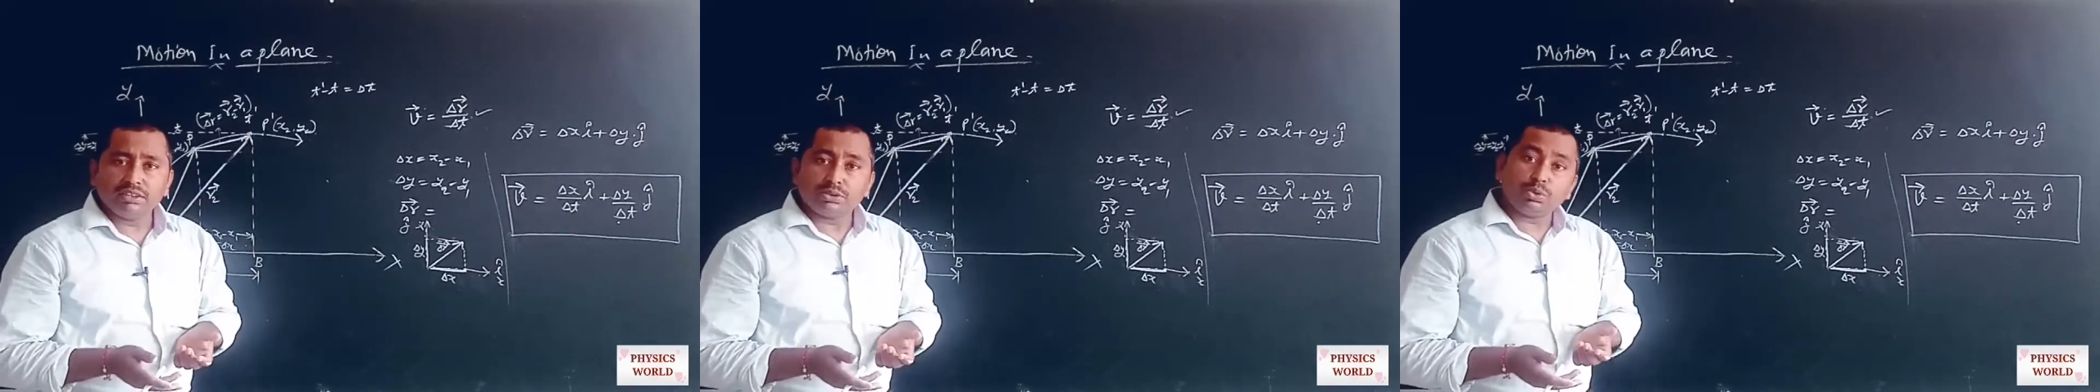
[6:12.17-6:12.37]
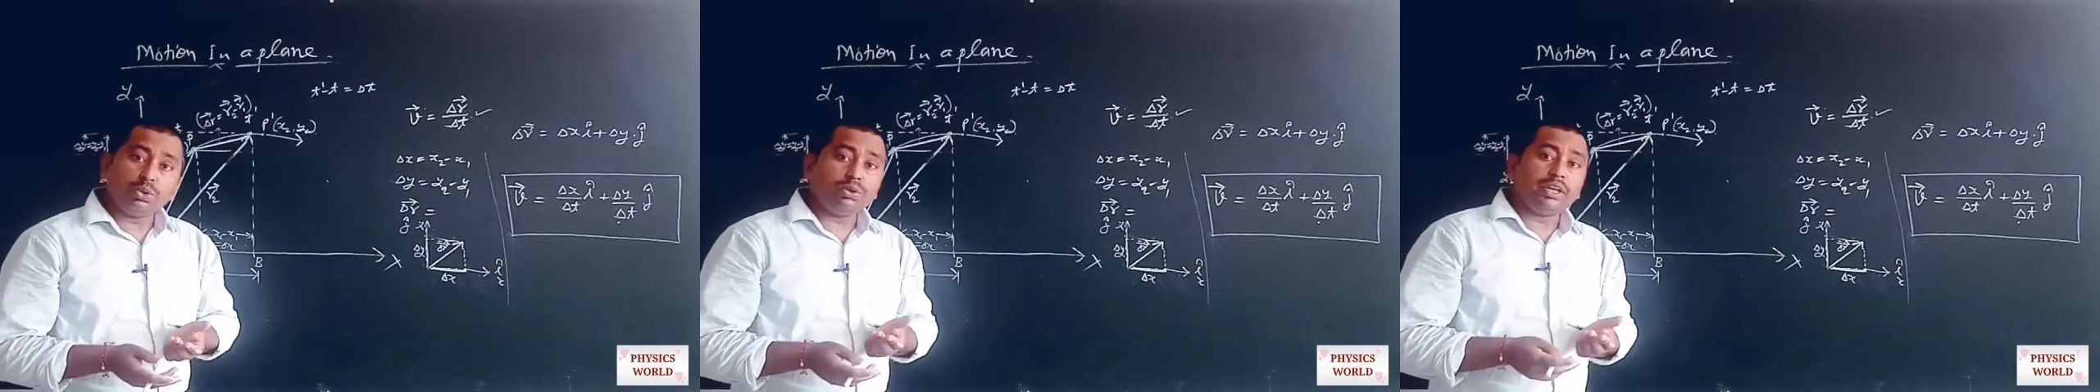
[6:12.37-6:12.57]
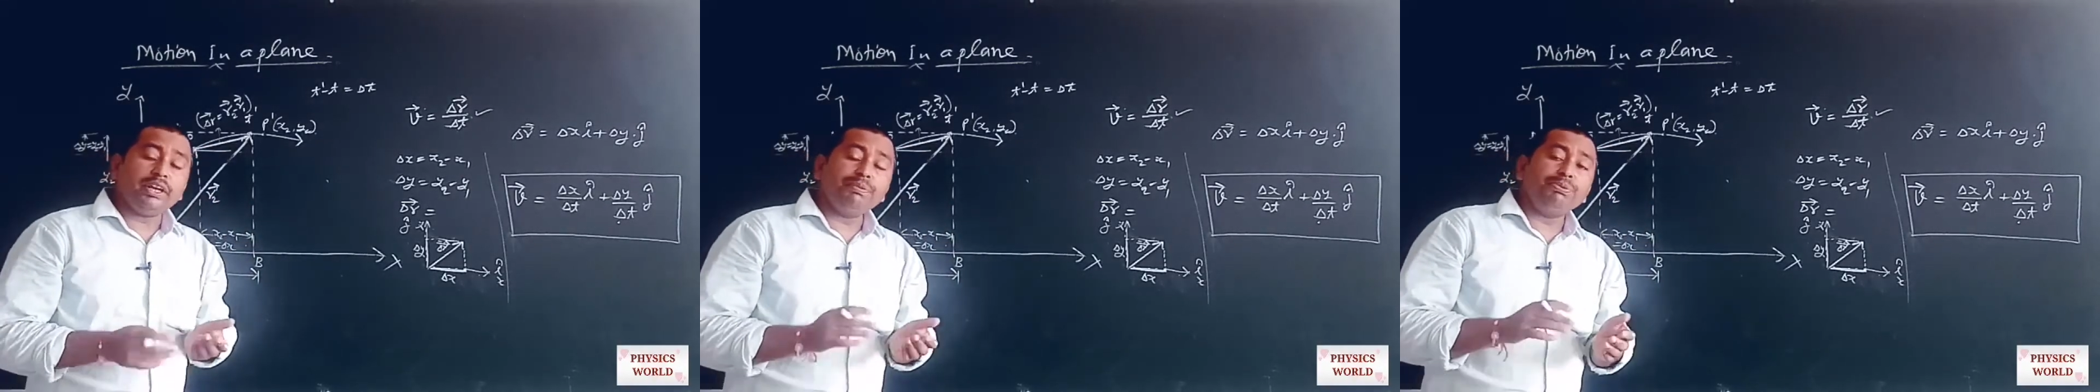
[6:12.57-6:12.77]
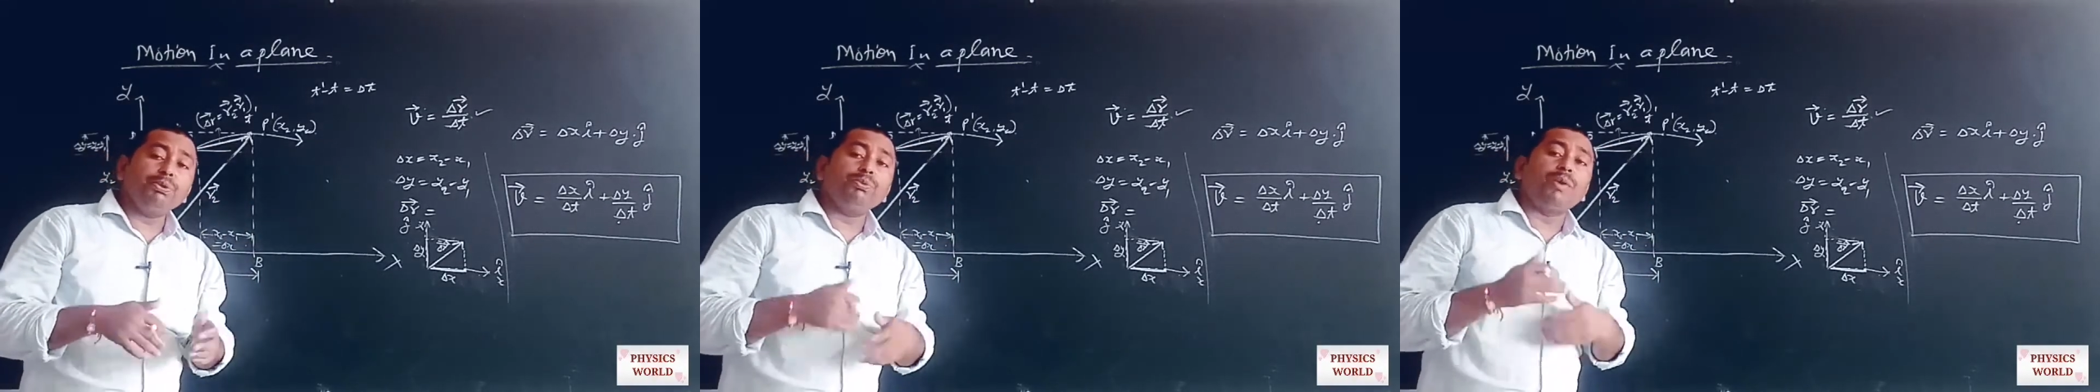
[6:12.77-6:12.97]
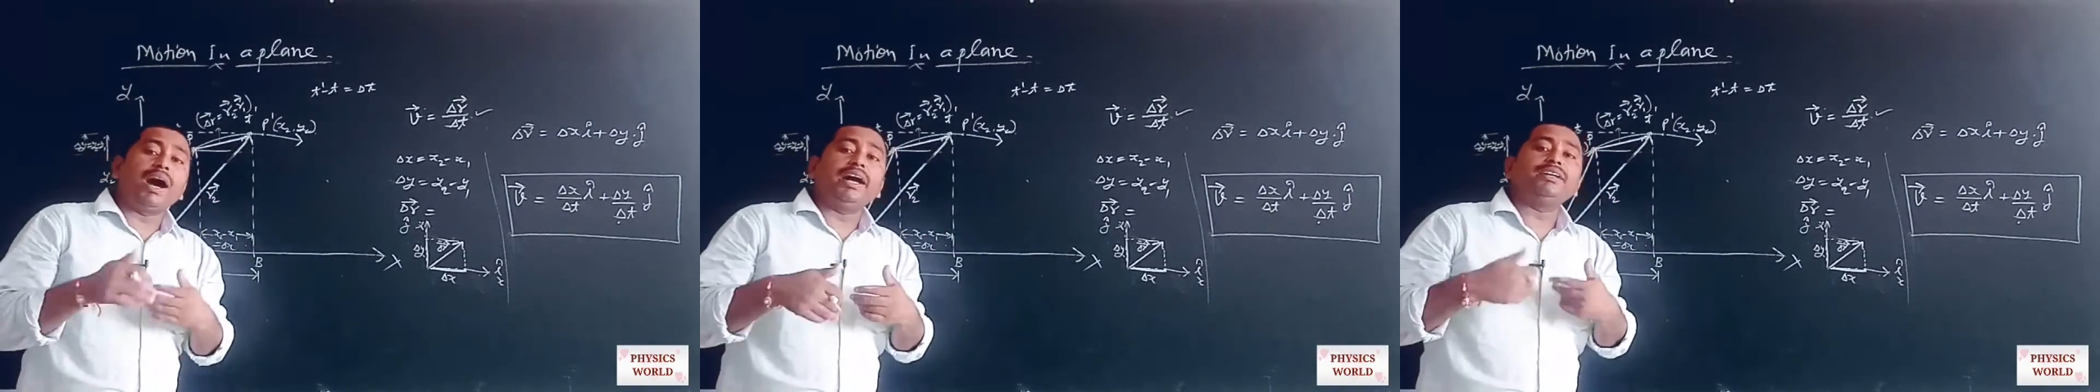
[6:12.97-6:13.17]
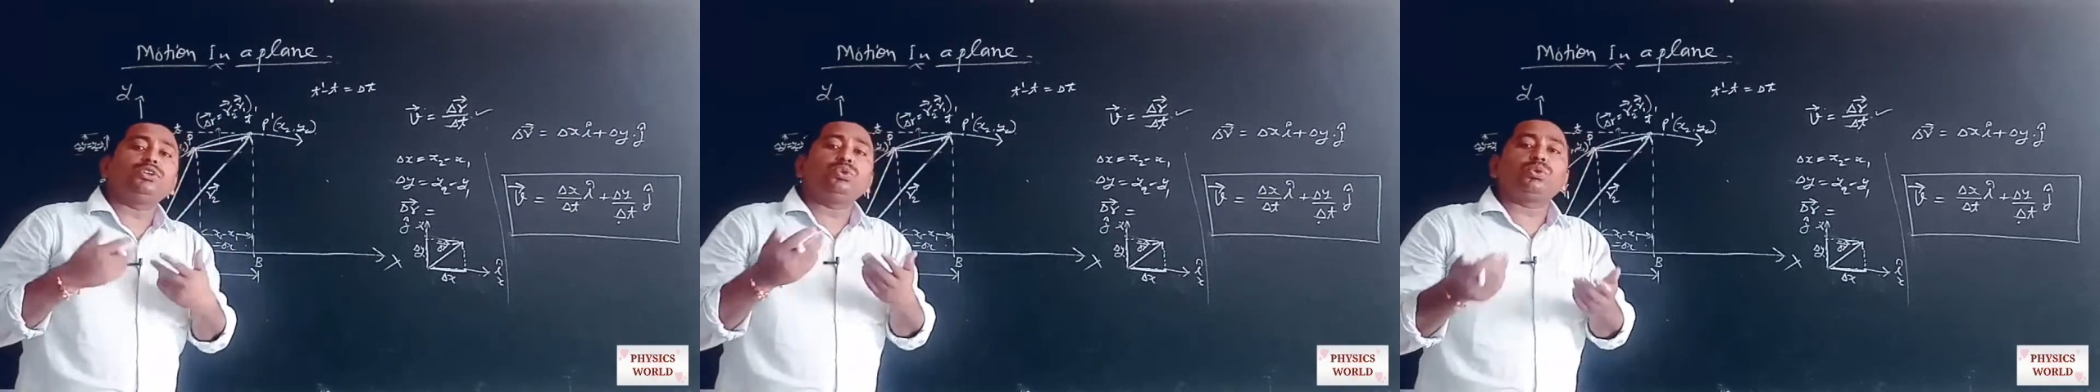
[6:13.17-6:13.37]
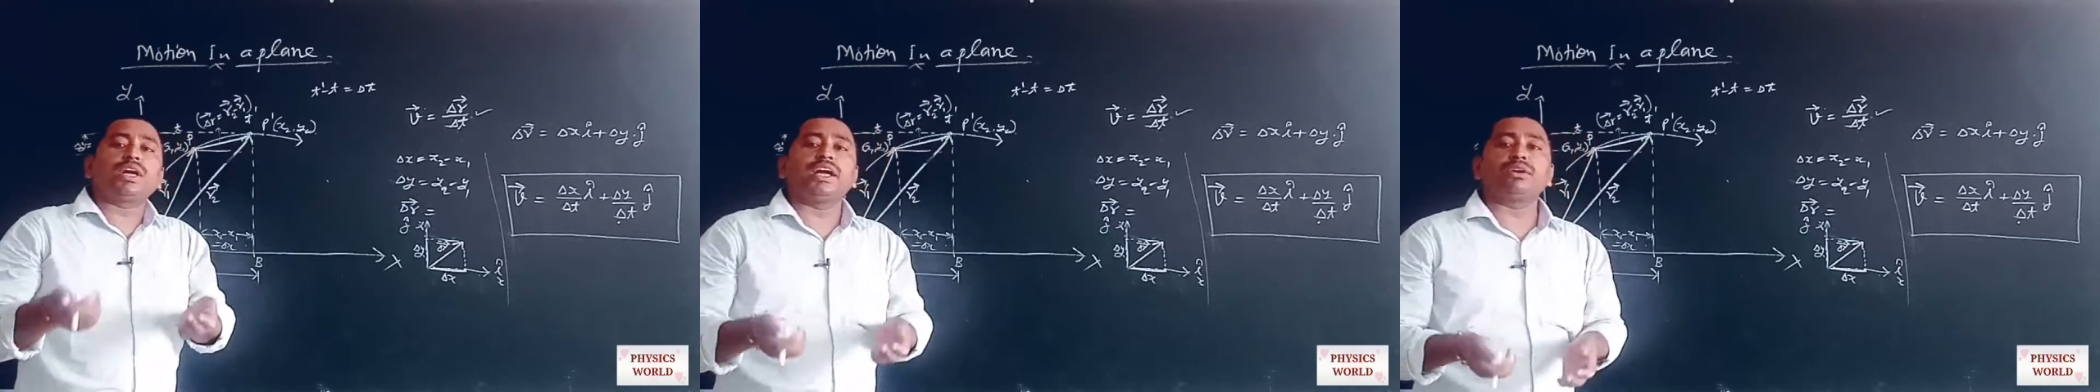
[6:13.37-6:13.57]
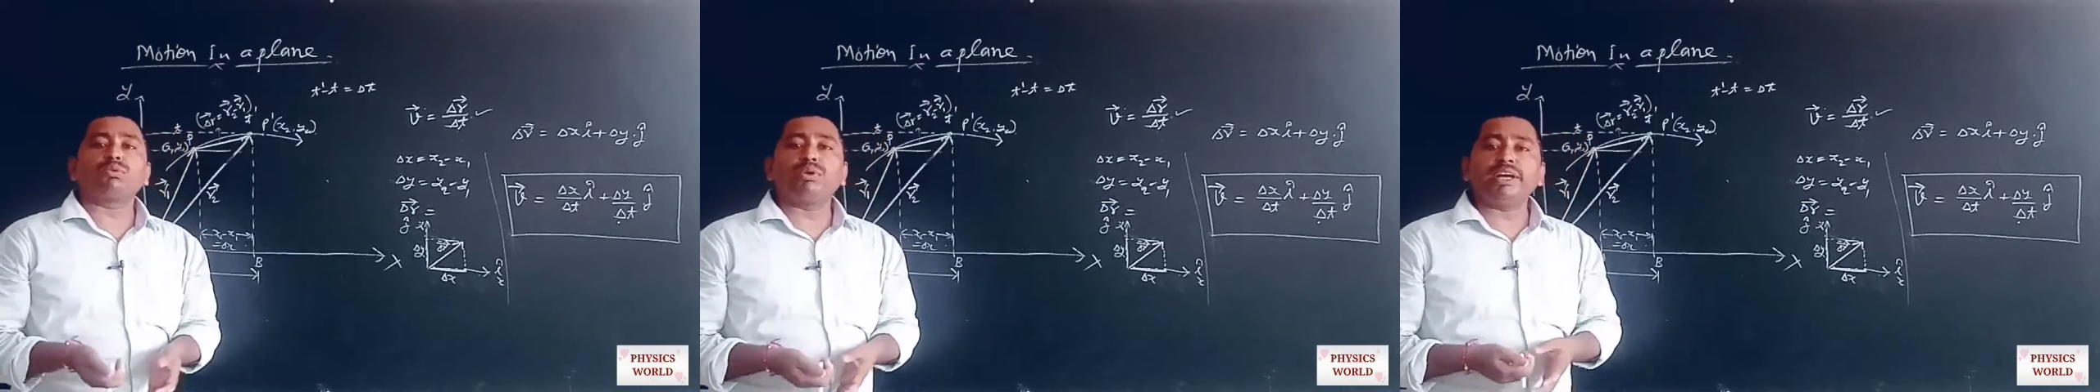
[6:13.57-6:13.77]
So if we want to
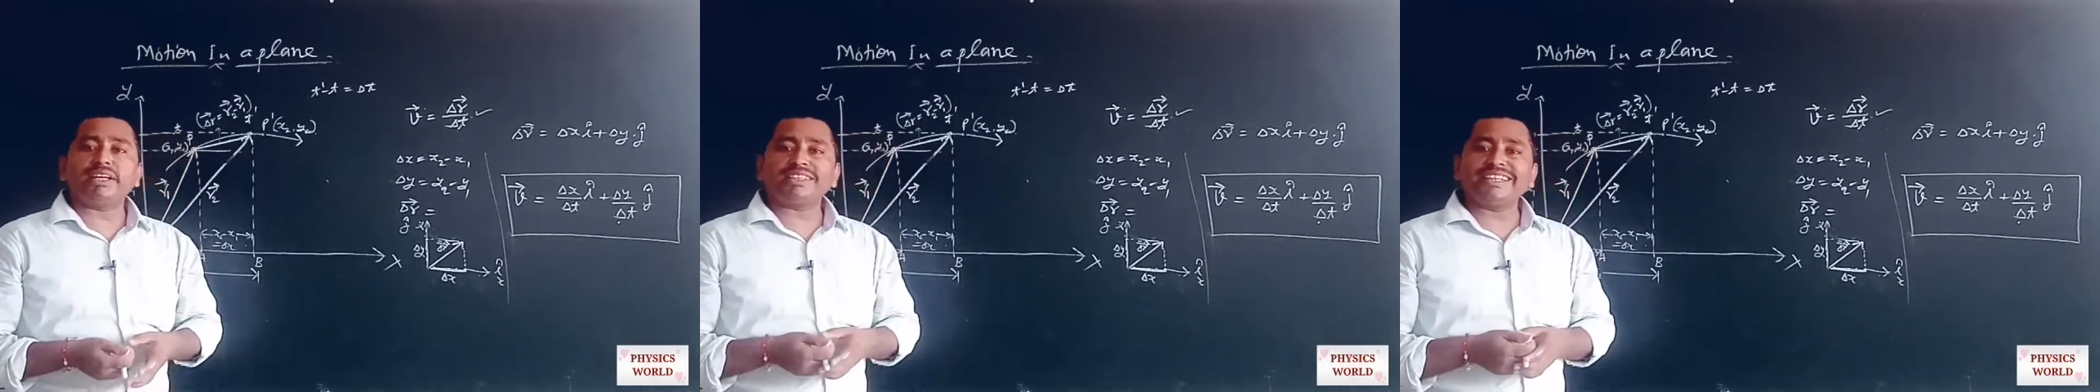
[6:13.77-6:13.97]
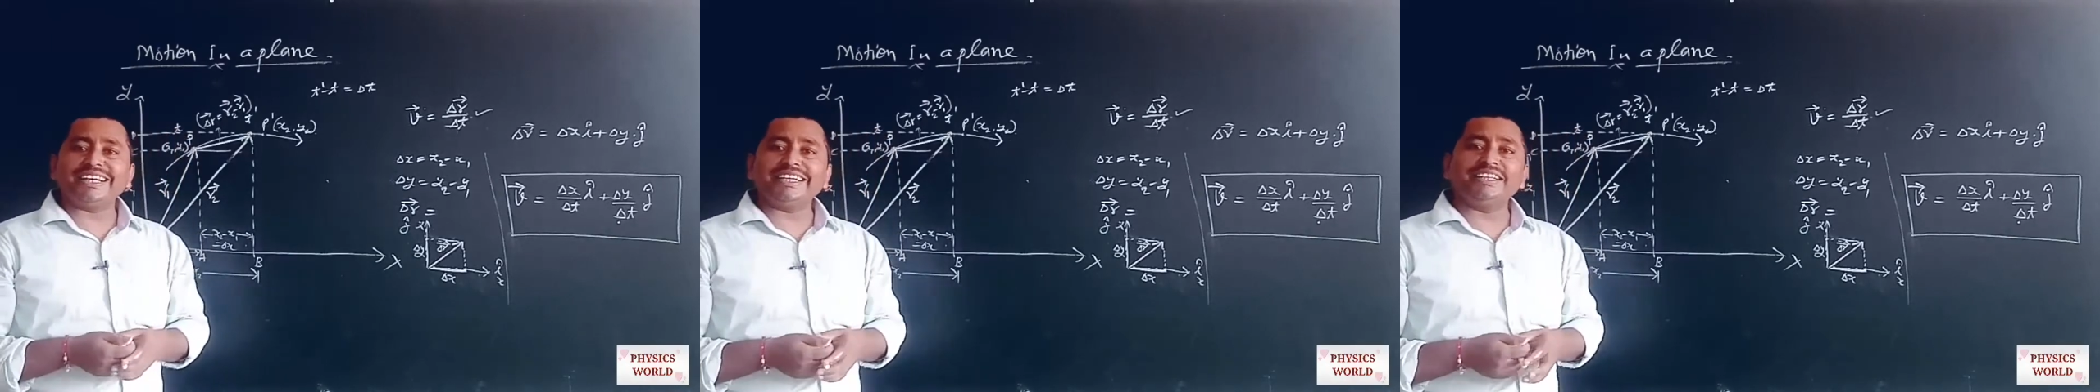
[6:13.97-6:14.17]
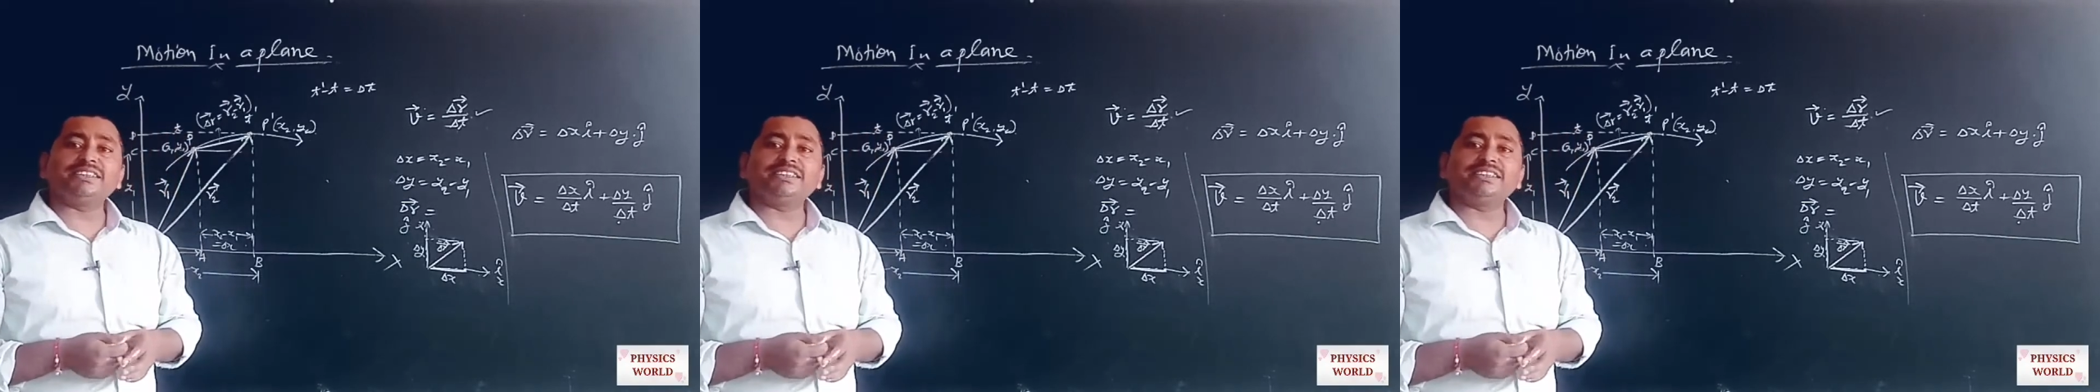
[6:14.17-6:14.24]
calculate the